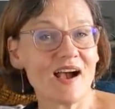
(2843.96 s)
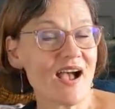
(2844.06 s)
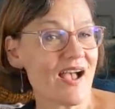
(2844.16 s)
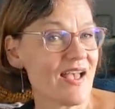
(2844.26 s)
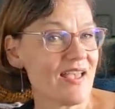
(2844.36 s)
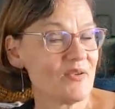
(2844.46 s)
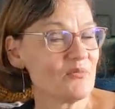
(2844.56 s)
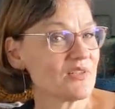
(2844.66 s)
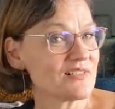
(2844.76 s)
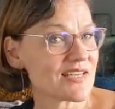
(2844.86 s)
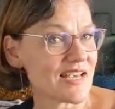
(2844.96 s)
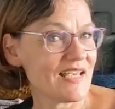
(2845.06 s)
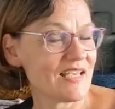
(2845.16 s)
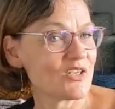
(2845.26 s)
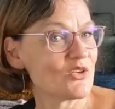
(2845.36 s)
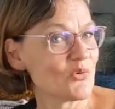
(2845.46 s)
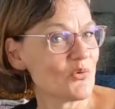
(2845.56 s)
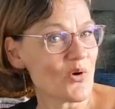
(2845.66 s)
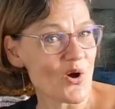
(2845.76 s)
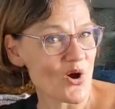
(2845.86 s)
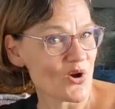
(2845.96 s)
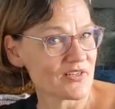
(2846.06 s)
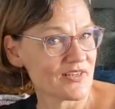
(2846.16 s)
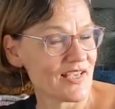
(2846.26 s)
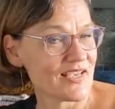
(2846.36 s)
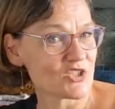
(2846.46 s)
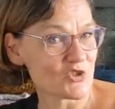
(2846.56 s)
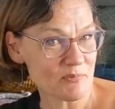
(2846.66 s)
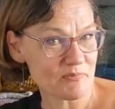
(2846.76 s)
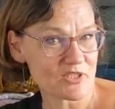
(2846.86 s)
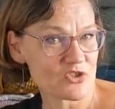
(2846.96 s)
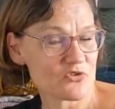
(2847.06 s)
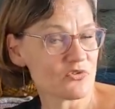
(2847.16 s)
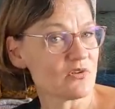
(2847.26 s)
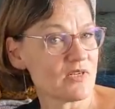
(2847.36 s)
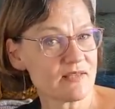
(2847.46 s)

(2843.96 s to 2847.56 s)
I will take you on a trip to